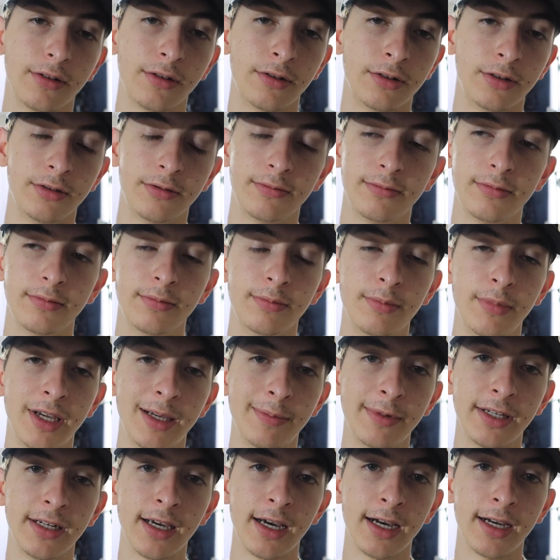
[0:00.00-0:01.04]
or
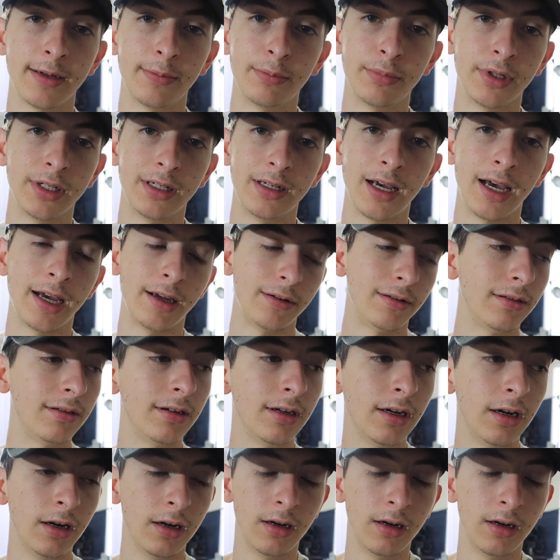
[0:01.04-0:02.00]
maybe not, but I